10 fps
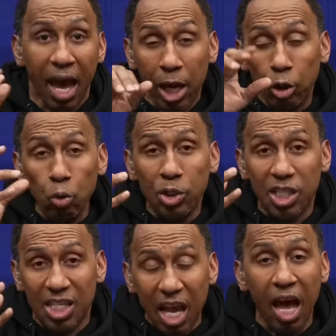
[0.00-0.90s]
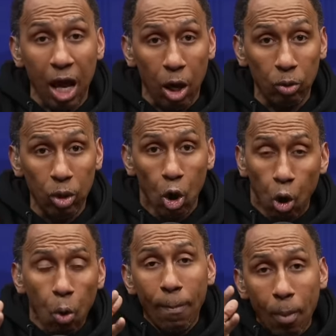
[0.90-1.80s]
and who sell,
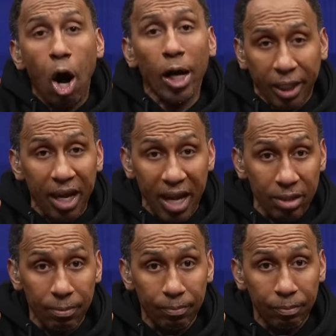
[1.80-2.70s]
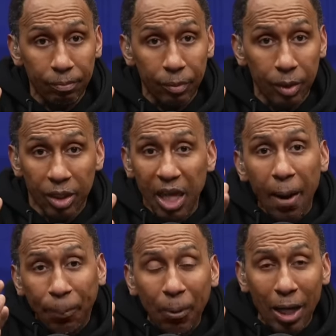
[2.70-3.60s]
who market their
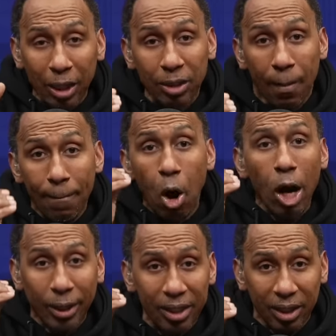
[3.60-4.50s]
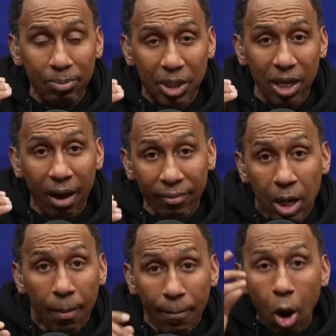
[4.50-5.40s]
product, market themselves,
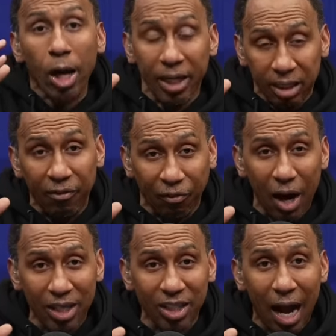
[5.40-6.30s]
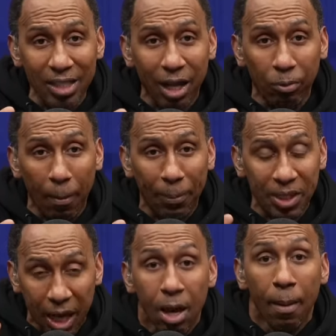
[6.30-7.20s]
market the franchise they
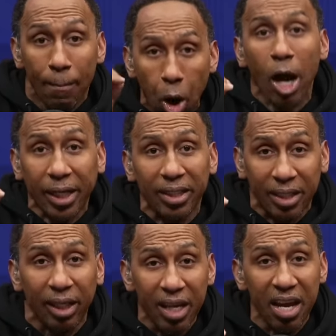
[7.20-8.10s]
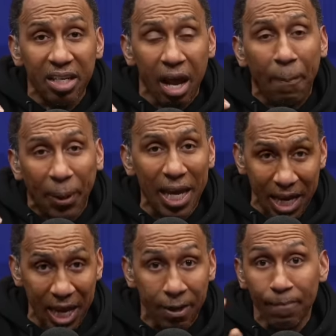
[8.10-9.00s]
represent, market the league they play
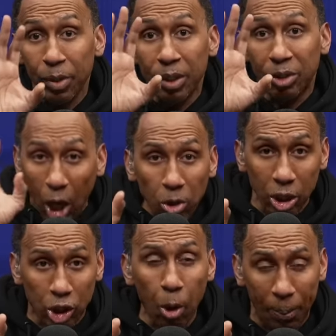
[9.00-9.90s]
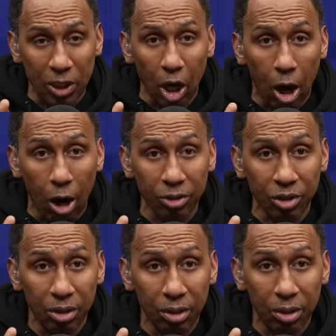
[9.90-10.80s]
in. Those are
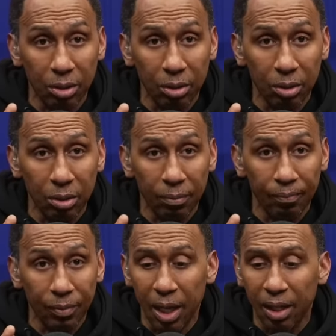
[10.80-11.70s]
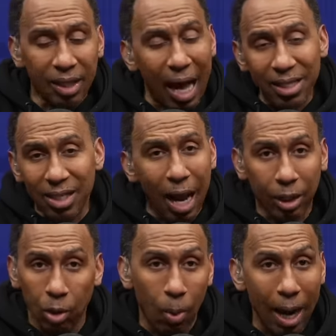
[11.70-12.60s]
superstars. That's
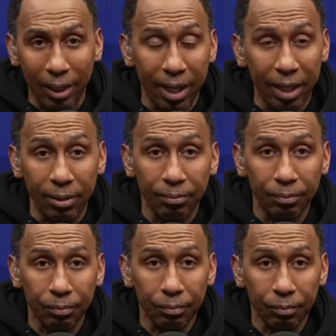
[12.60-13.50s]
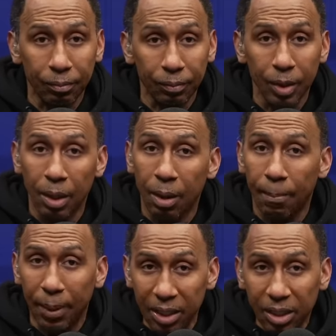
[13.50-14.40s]
not Kawhi Leonard,
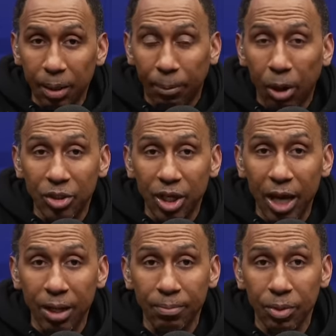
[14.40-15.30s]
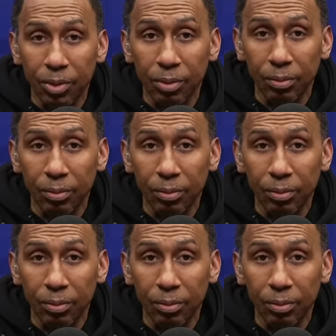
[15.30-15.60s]
but it's LeBron James.